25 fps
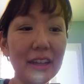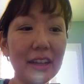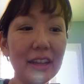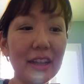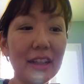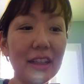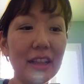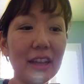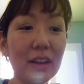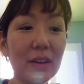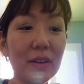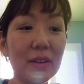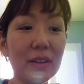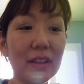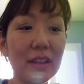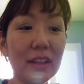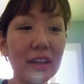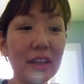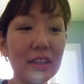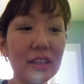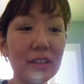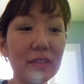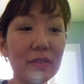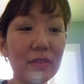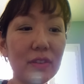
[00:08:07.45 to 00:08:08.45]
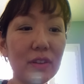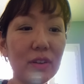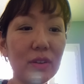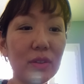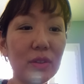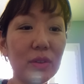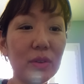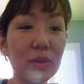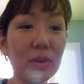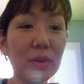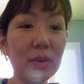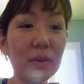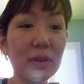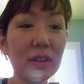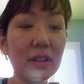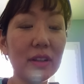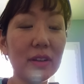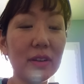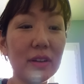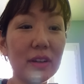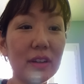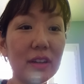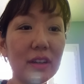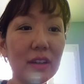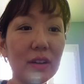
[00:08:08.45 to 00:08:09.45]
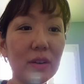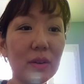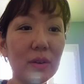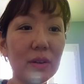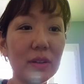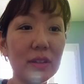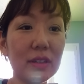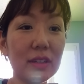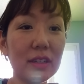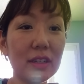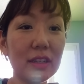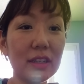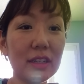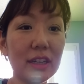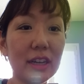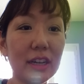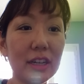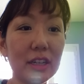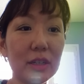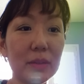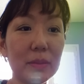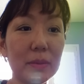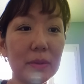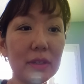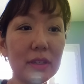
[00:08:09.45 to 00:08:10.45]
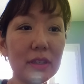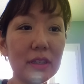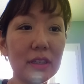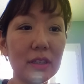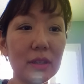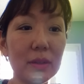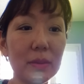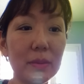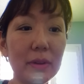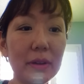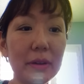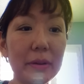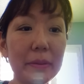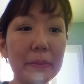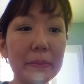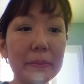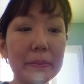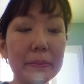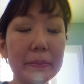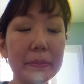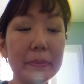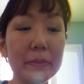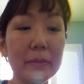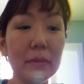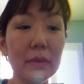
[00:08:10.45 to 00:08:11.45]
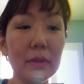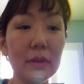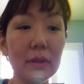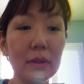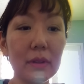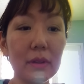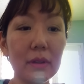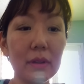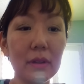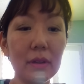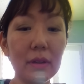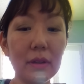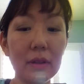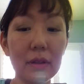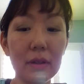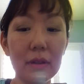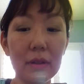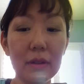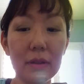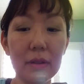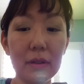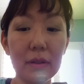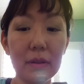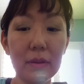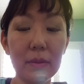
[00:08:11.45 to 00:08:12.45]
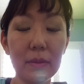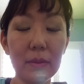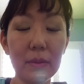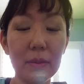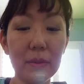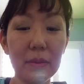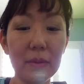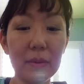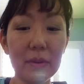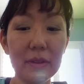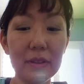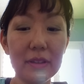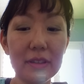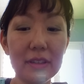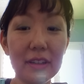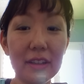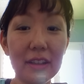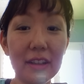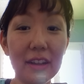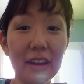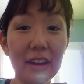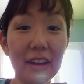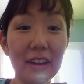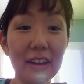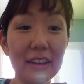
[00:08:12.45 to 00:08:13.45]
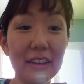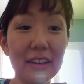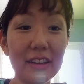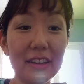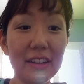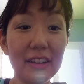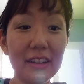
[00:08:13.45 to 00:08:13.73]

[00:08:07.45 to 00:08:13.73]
allowing light to flow through, clearing any cords and attachments as well. Oh, it's a lot.